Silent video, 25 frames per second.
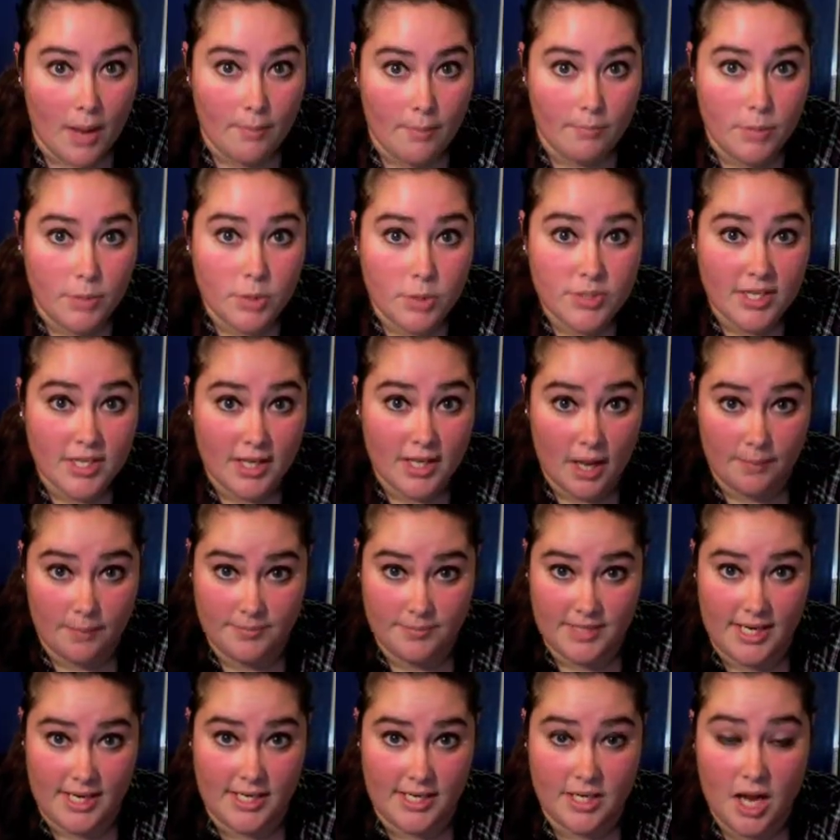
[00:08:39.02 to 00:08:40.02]
Music
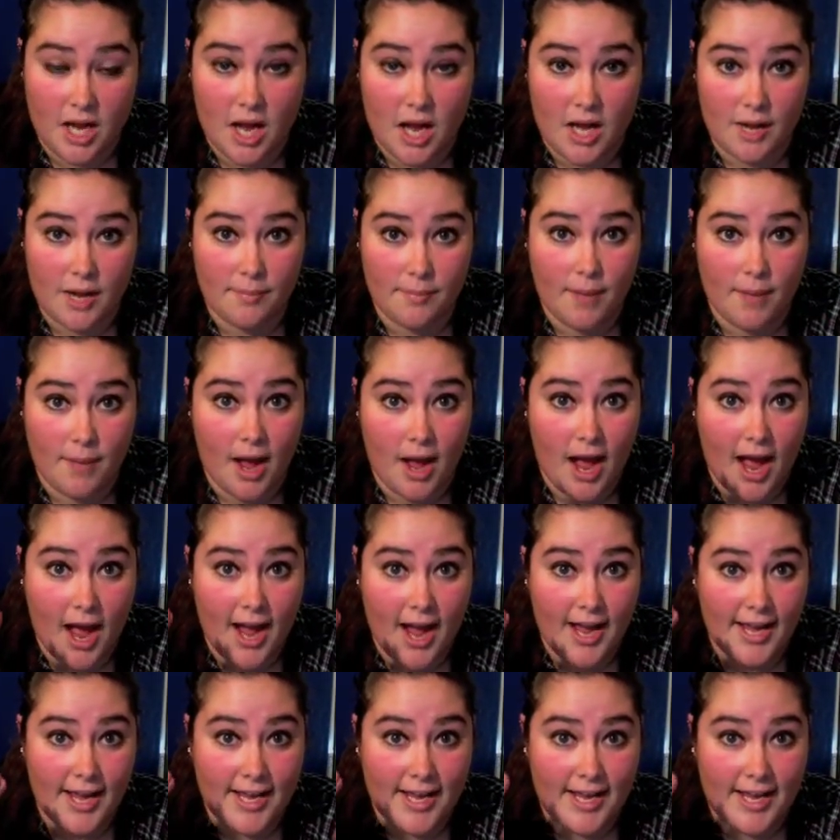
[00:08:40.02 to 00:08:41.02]
update.
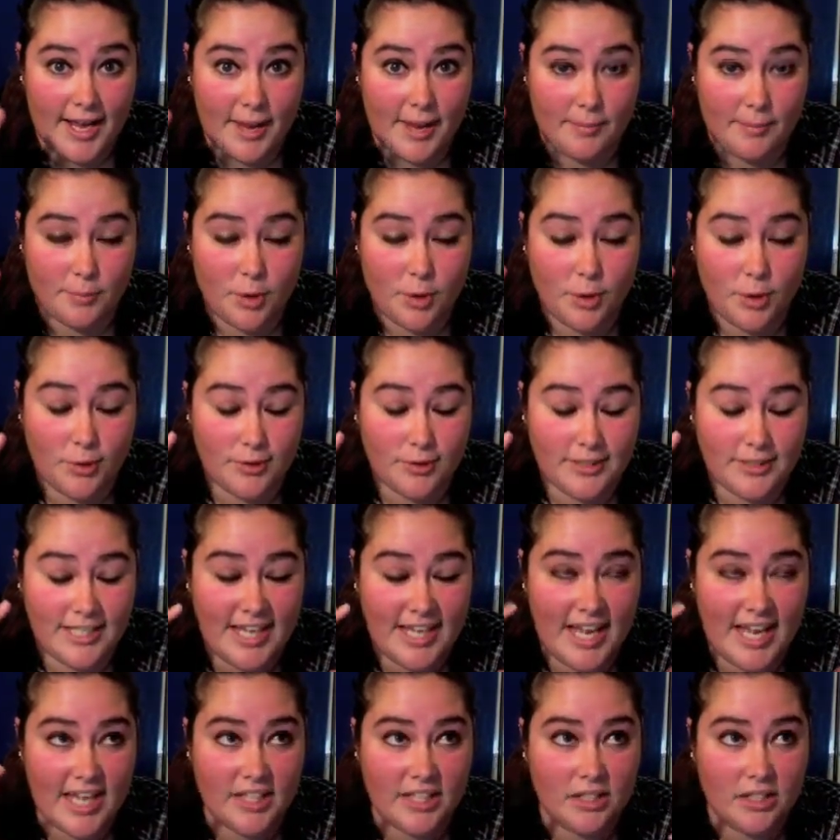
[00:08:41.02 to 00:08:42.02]
I am currently
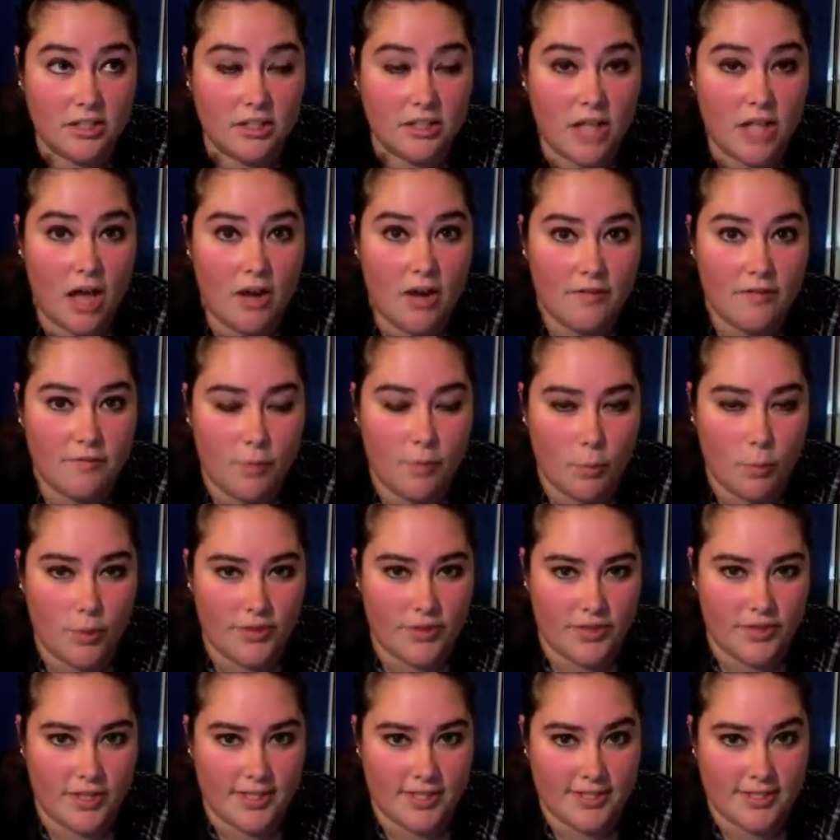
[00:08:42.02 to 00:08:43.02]
in love
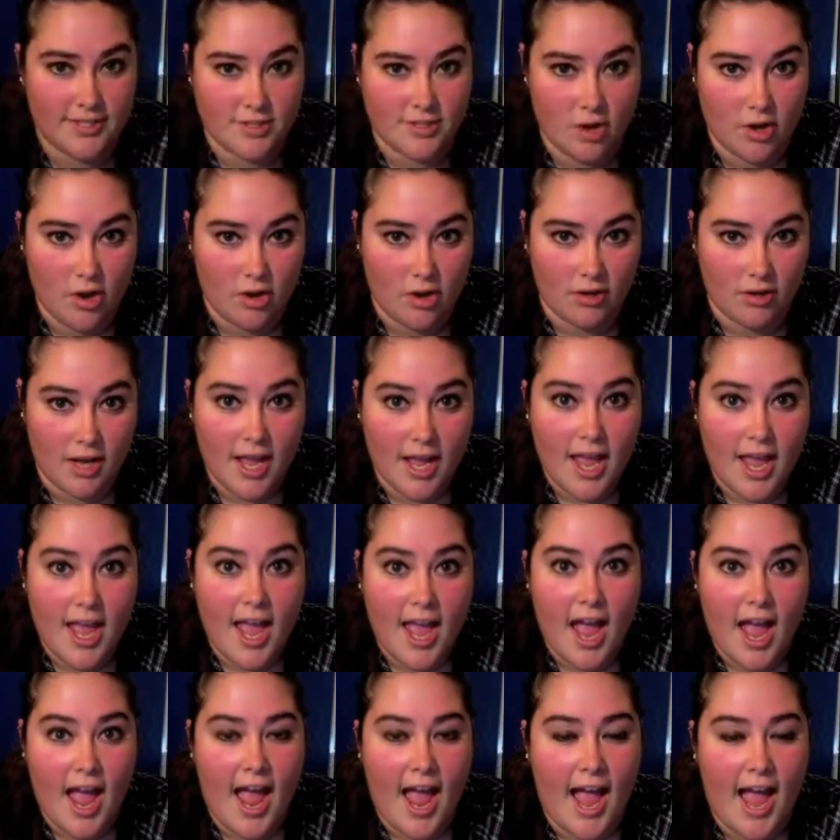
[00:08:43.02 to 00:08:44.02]
with this song.
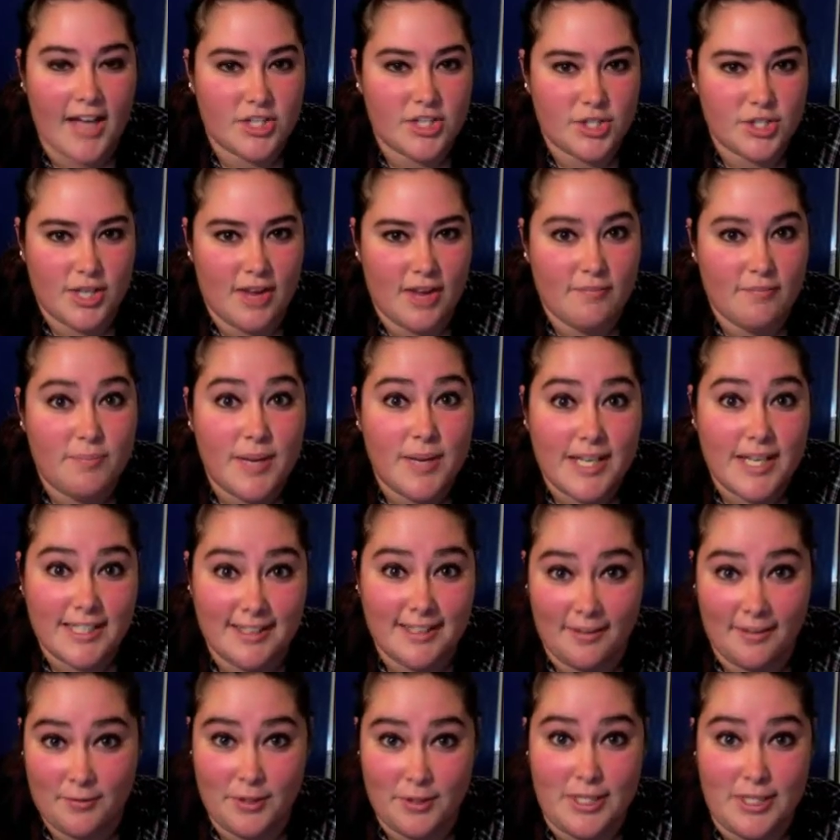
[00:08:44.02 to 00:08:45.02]
Actually, I've been
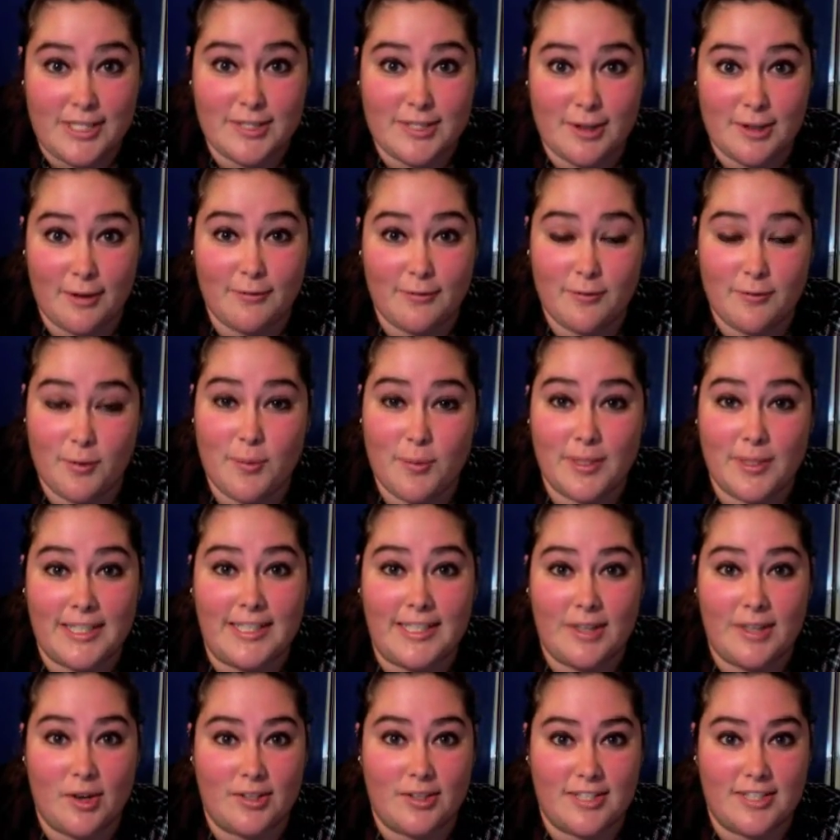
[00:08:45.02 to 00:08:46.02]
in love with this song for a
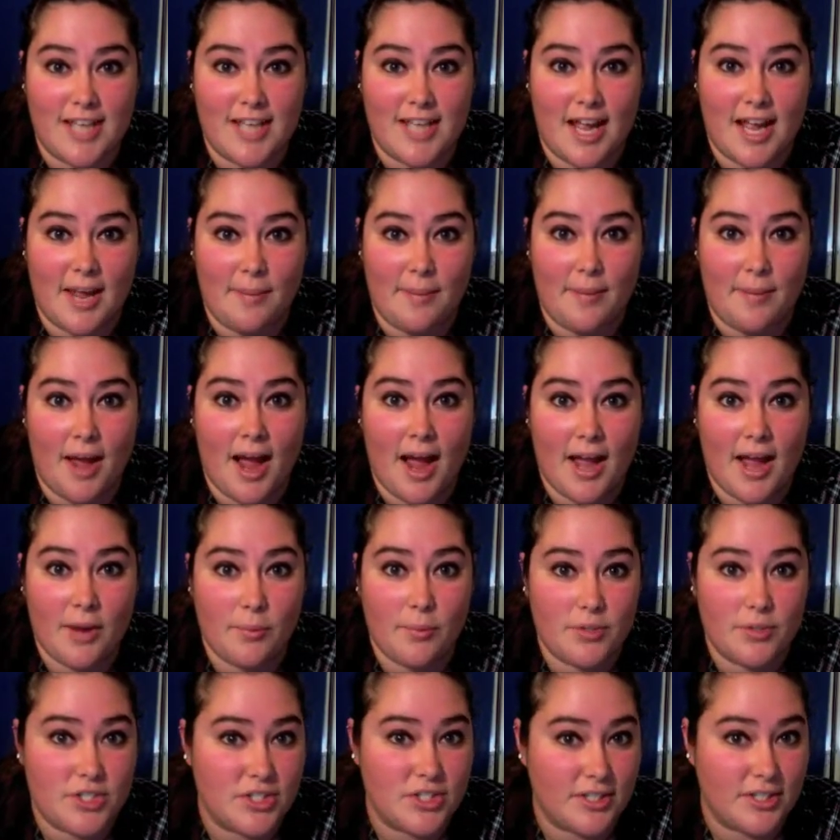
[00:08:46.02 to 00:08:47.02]
really long time. I
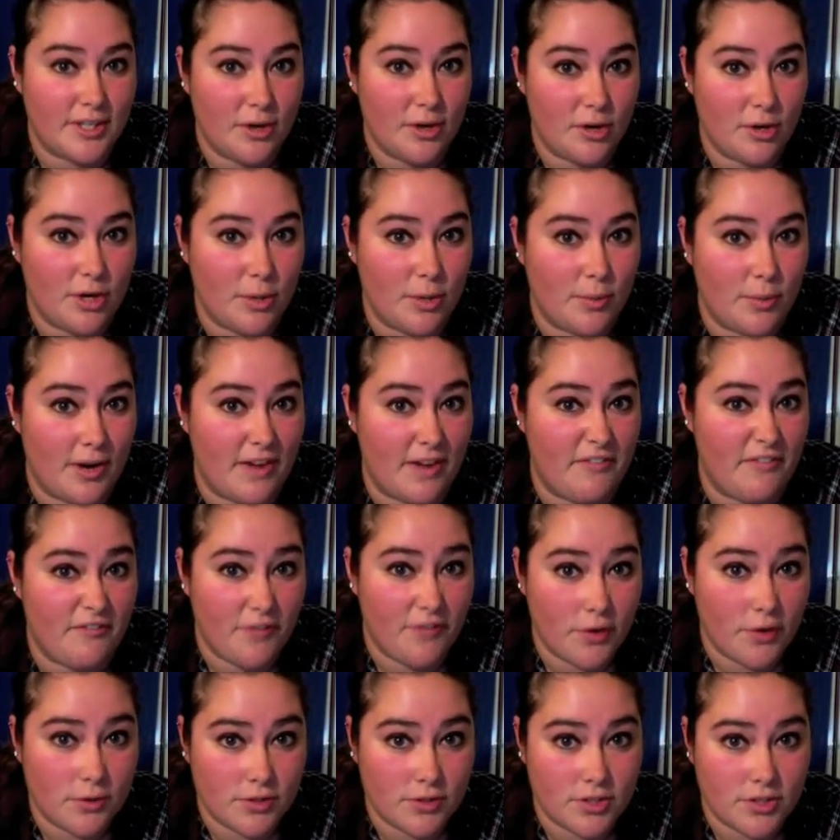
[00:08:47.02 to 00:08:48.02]
originally heard it when I
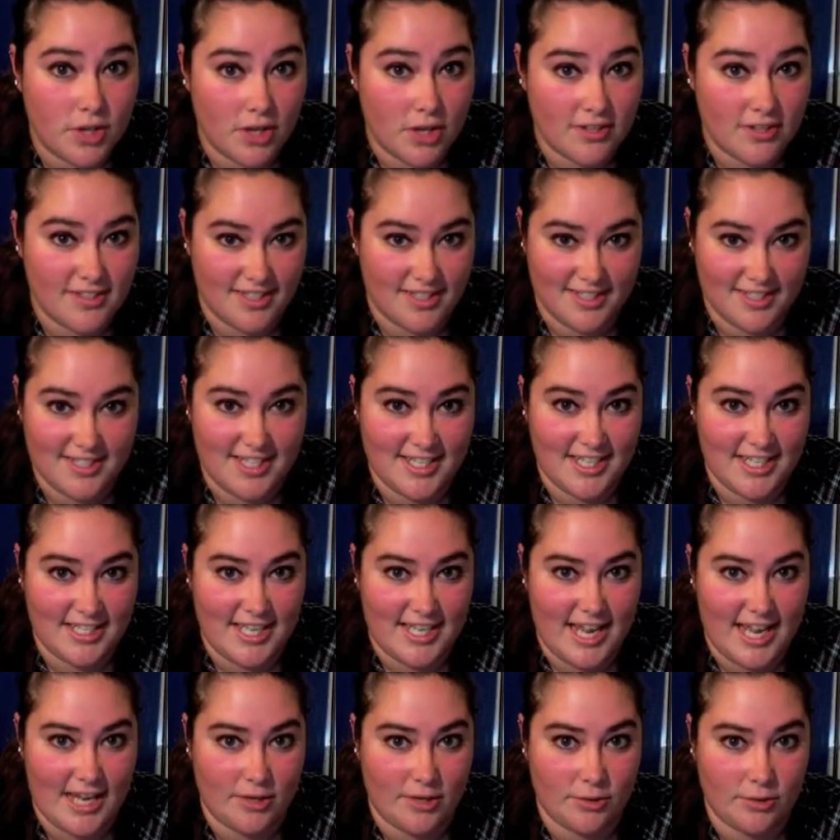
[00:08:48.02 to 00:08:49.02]
first saw 16
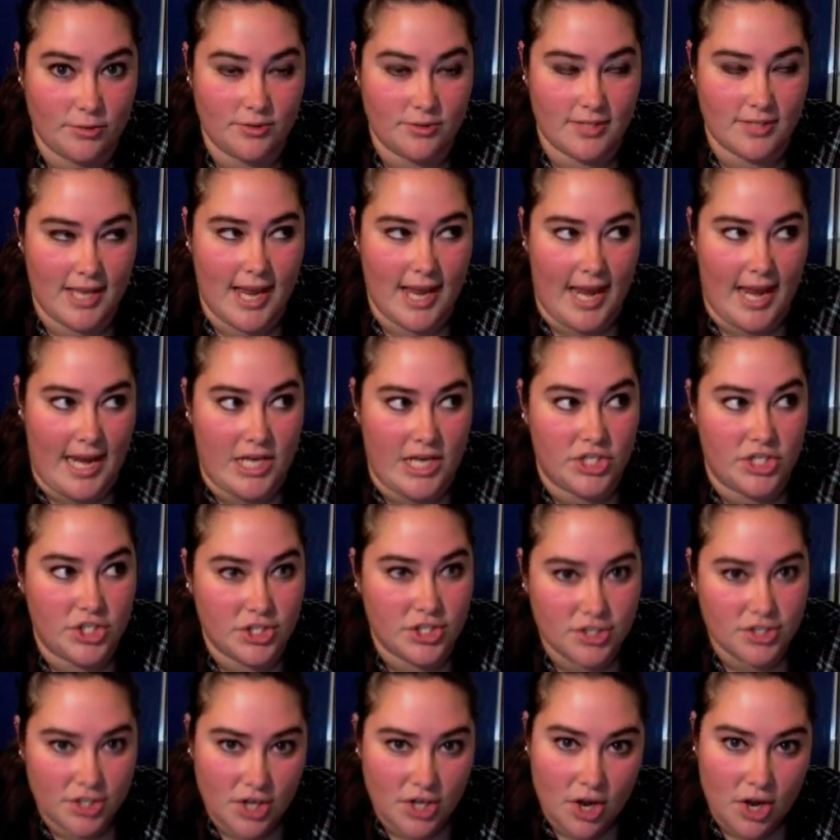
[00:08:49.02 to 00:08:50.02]
Candles
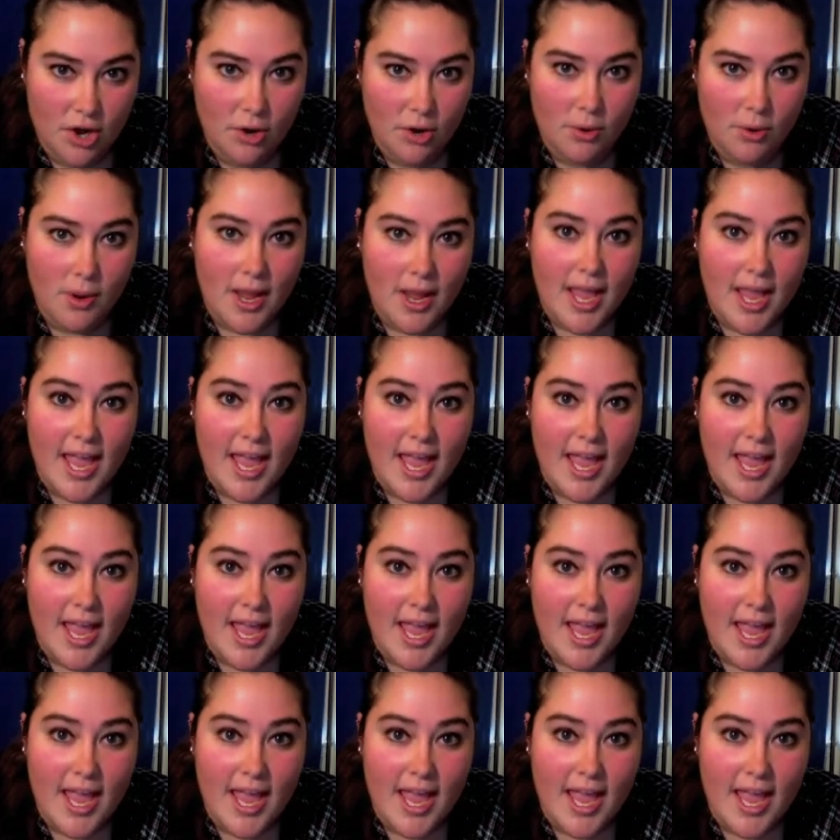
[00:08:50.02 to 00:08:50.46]
ages ago.